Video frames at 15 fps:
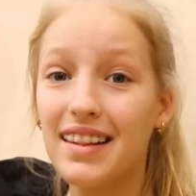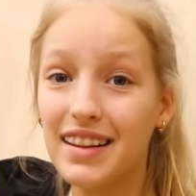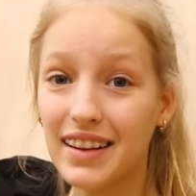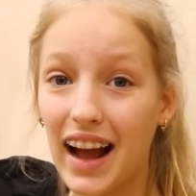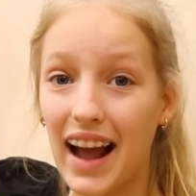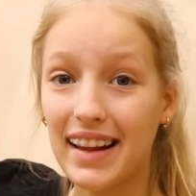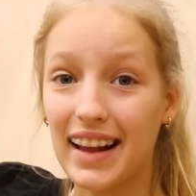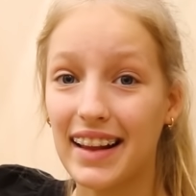So
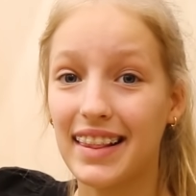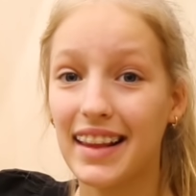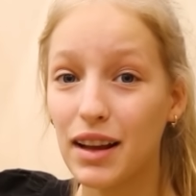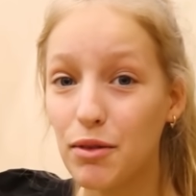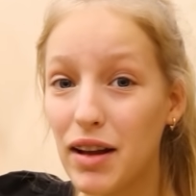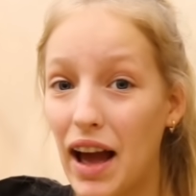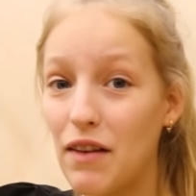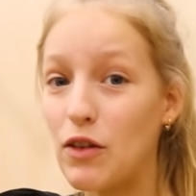guys, I
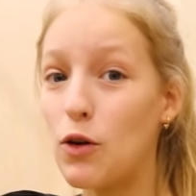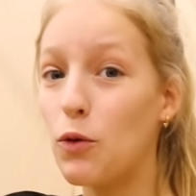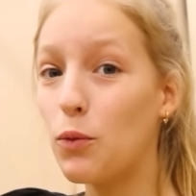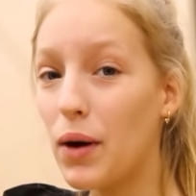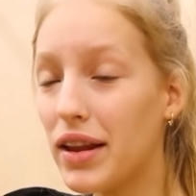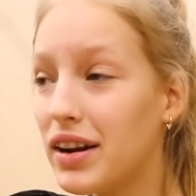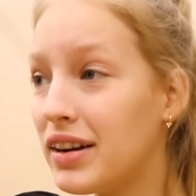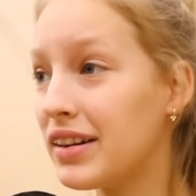think we have a
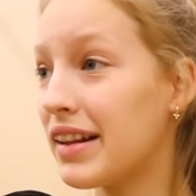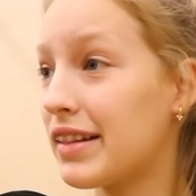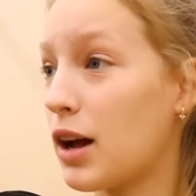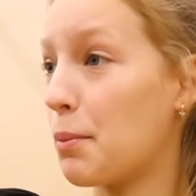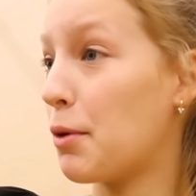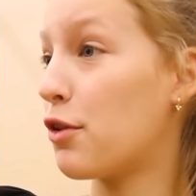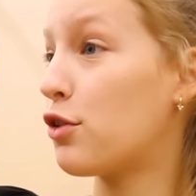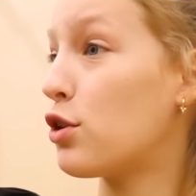winner. This
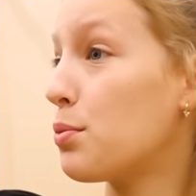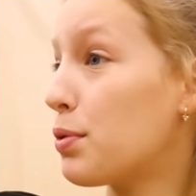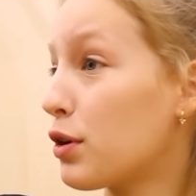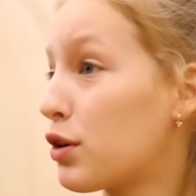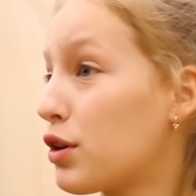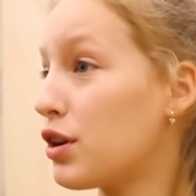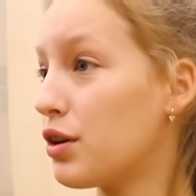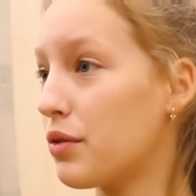top is
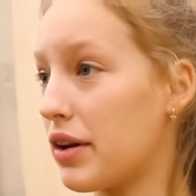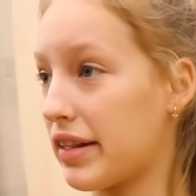super cute.